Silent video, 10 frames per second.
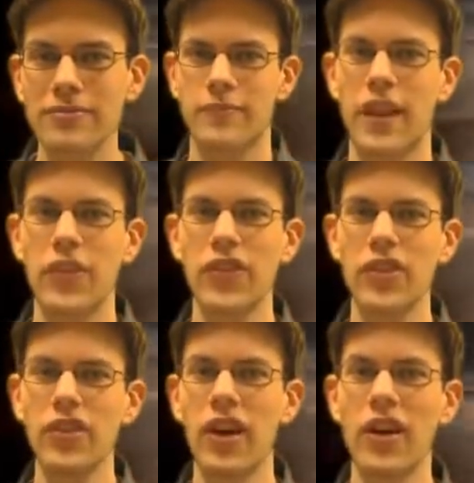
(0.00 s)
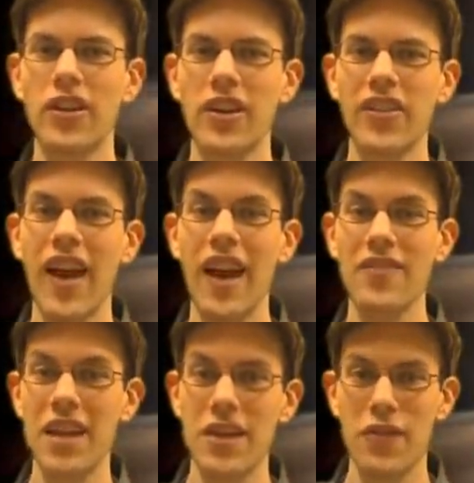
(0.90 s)
Now, since Connor is half
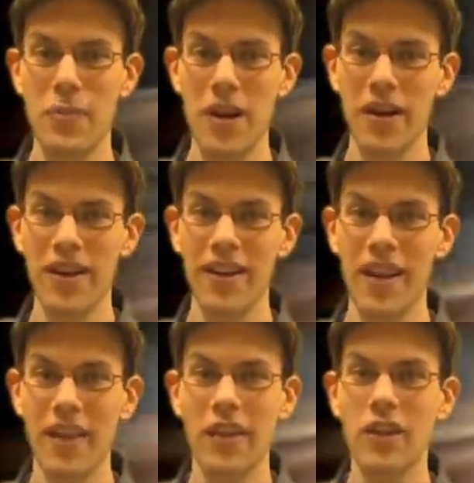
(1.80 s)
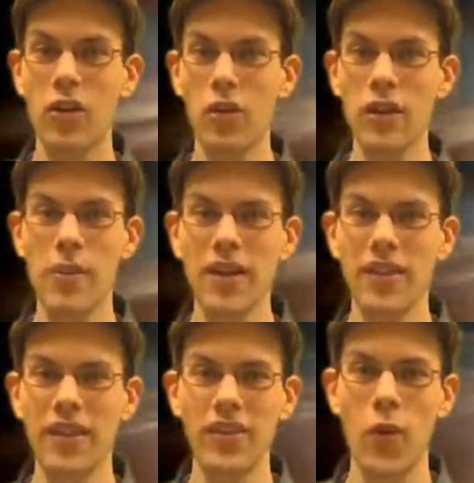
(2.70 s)
Native American, then it only makes
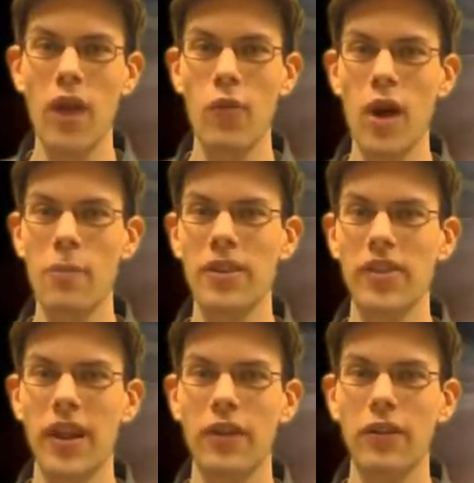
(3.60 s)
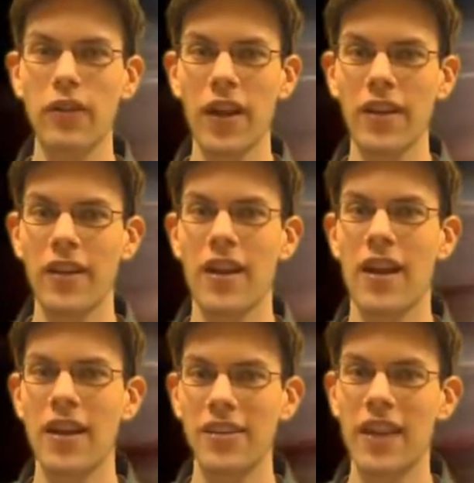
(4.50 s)
sense to have weapons that reflect
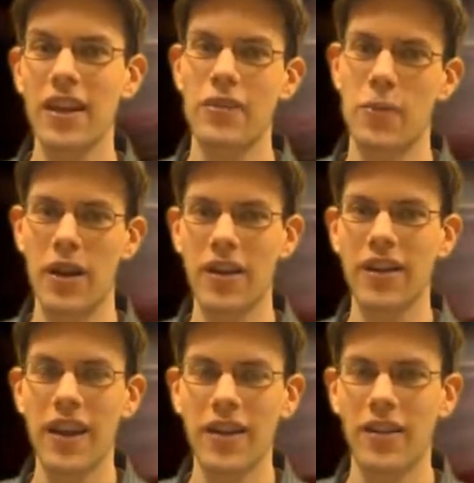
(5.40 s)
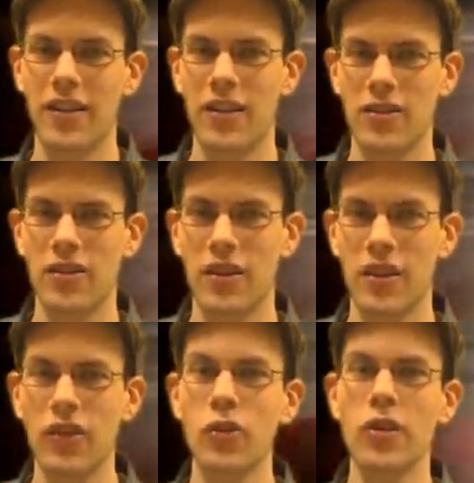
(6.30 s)
his Native American heritage.
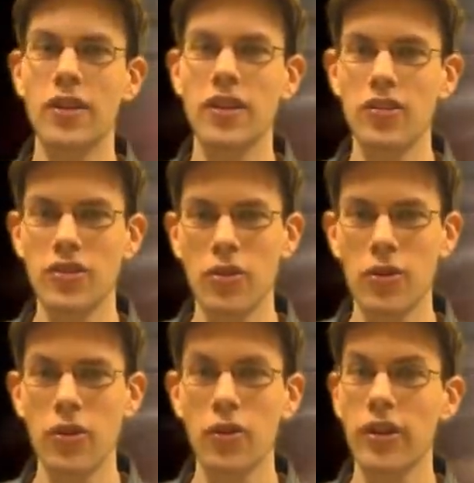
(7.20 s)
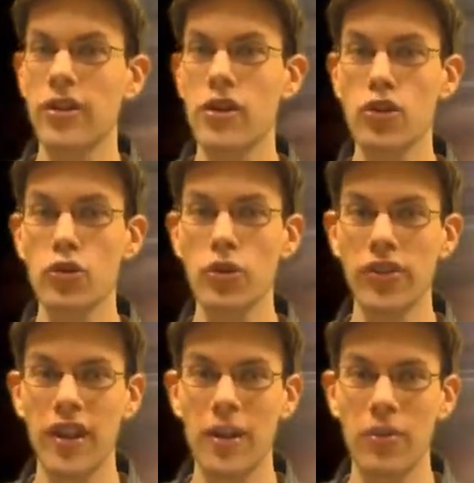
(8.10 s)
So in addition to including the usual
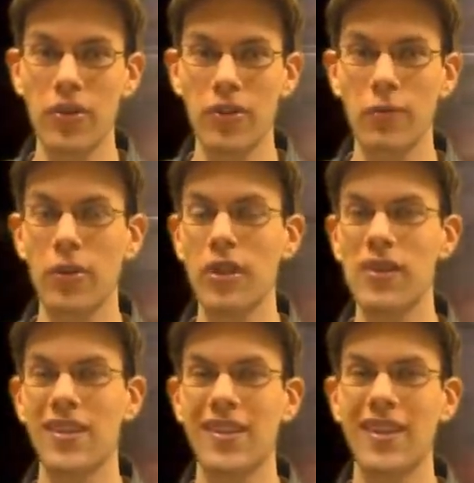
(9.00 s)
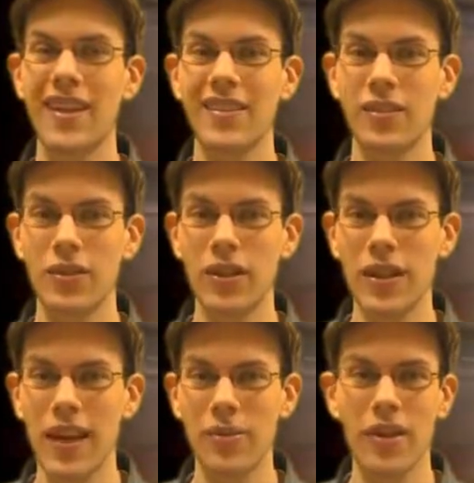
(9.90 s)
staples of previous Assassin's Creed
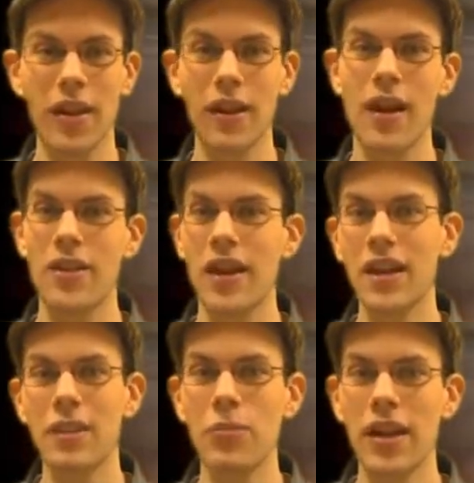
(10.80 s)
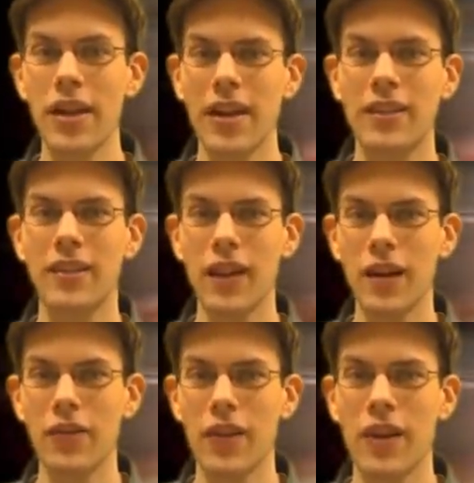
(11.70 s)
games like the hidden blade and the
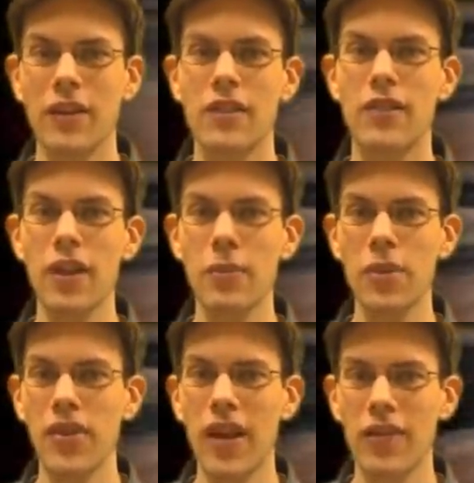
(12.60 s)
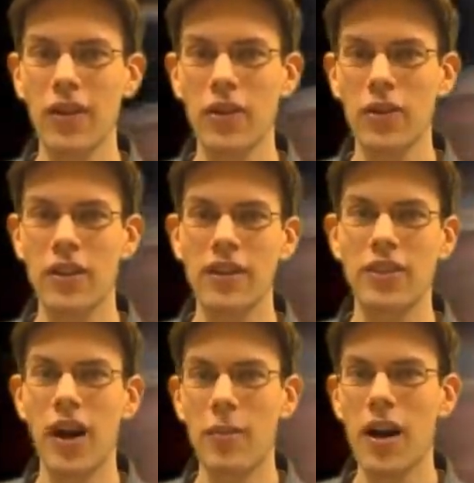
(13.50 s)
knife, the developers have included a
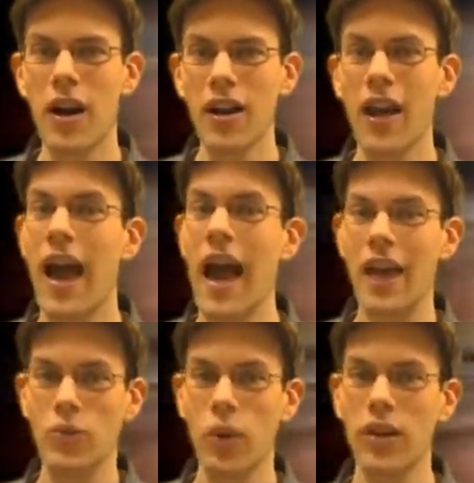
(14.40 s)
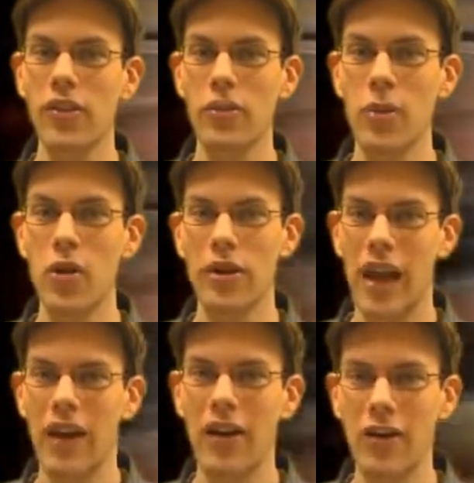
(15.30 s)
tomahawk as well as a bow and
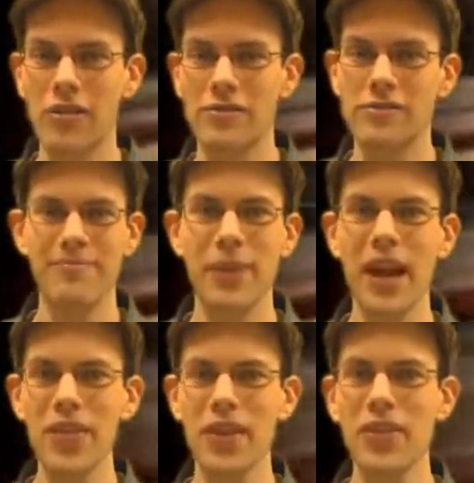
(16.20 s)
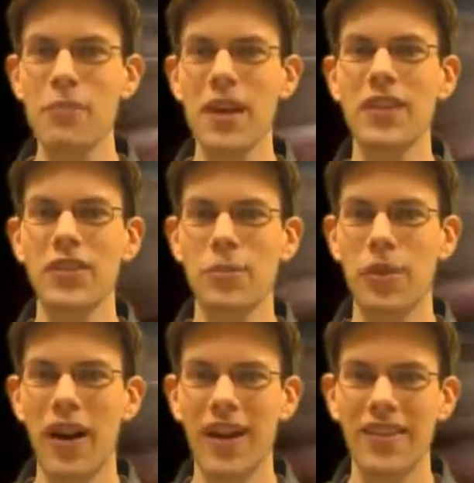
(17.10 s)
arrow. But I think the biggest
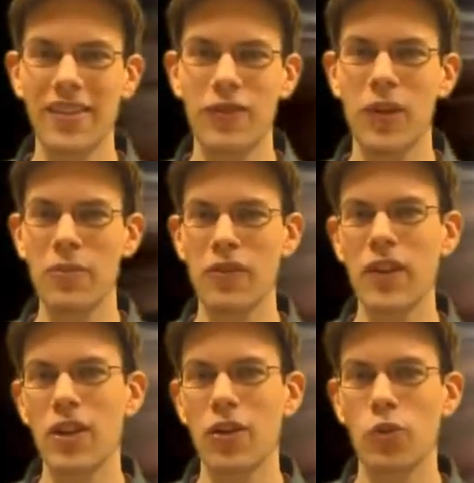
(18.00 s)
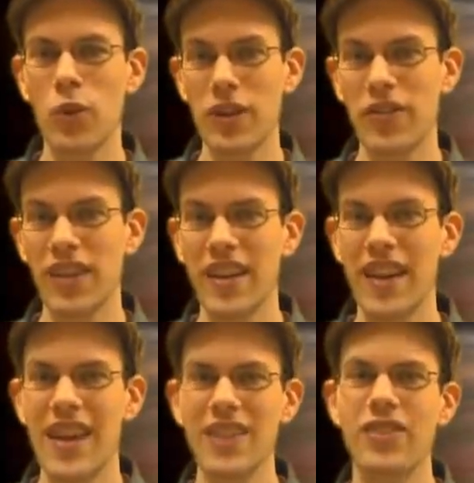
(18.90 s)
surprise from the videos we've seen
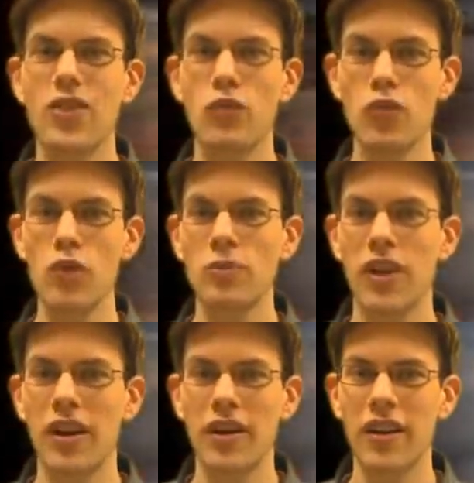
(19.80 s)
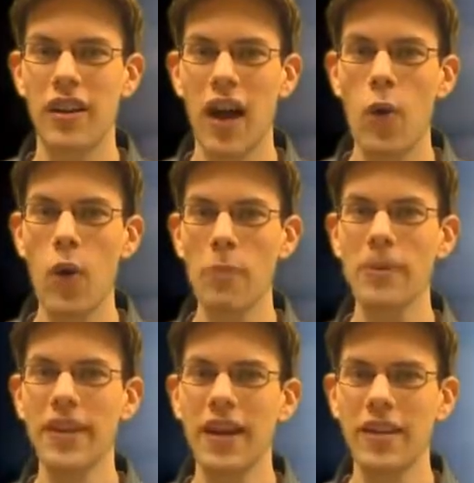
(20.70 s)
is the rope dart, a
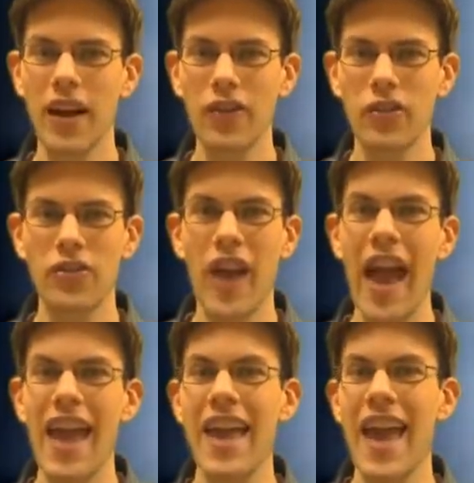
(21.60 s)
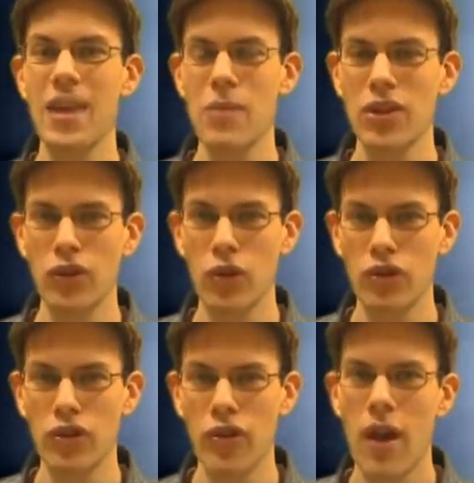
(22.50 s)
weapon that allows you to hang enemy
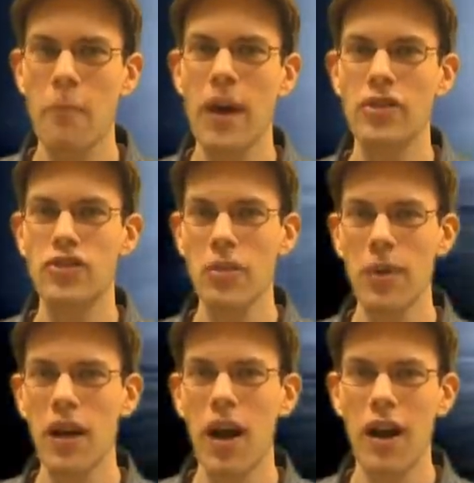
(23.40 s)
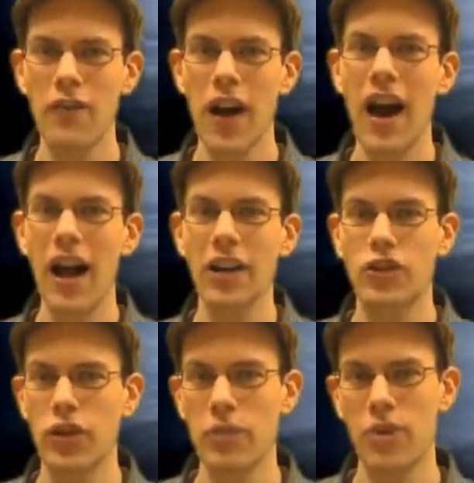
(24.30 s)
soldiers by jumping off a high
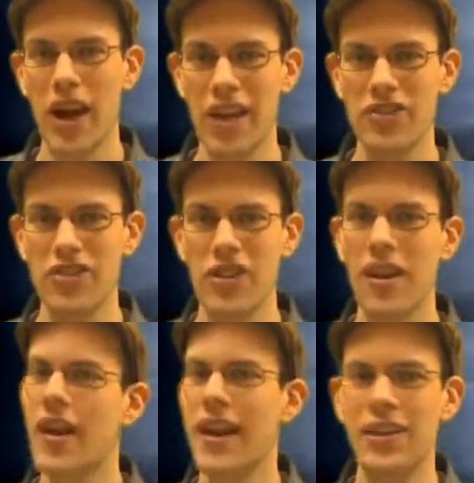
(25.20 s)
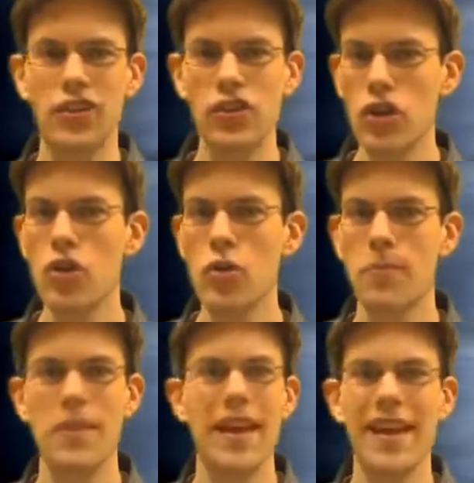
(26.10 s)
tree branch. It's new,
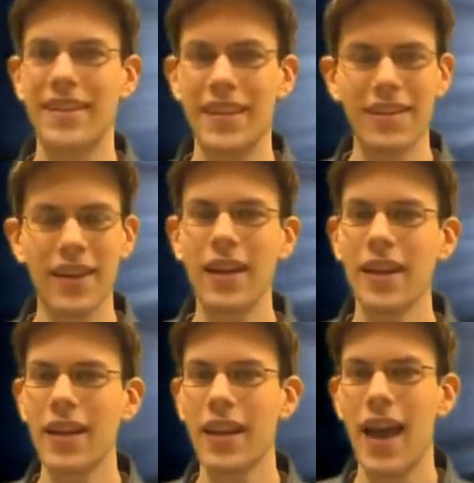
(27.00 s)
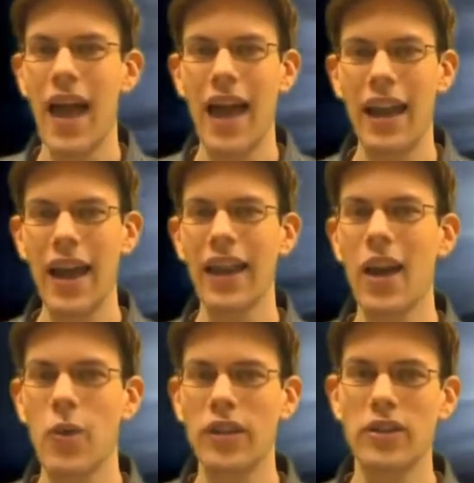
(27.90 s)
it's exciting, and I
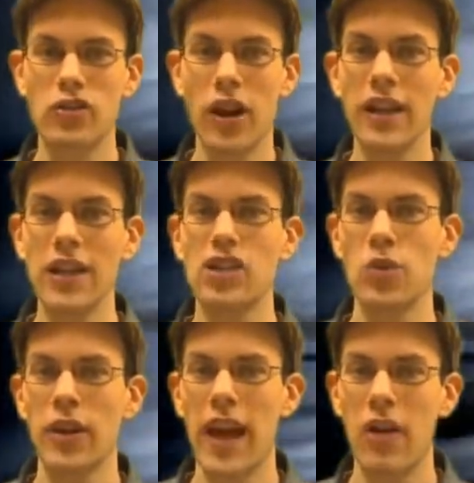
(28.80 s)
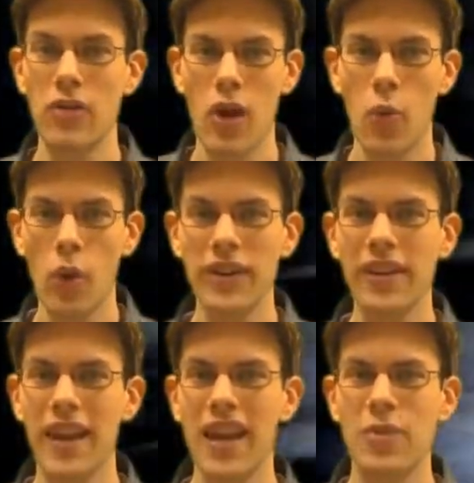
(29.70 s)
can't wait to try each one out once
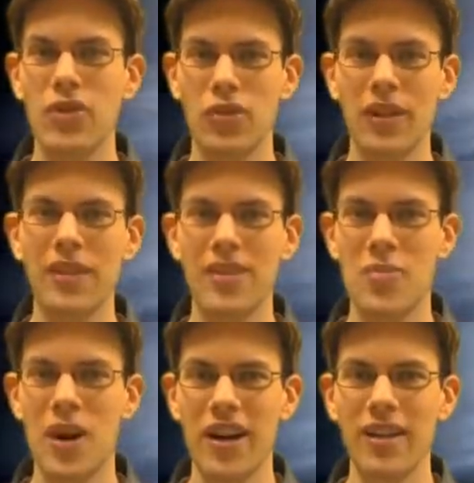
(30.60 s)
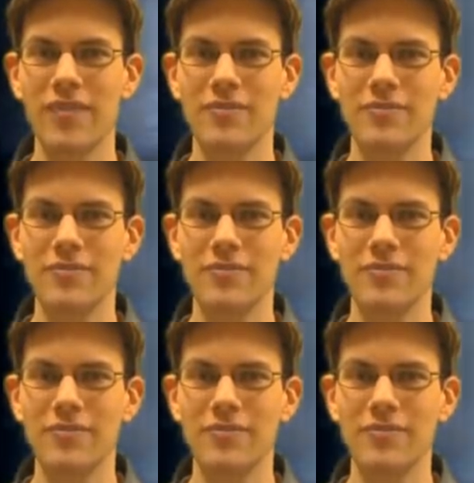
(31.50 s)
the game is released to market.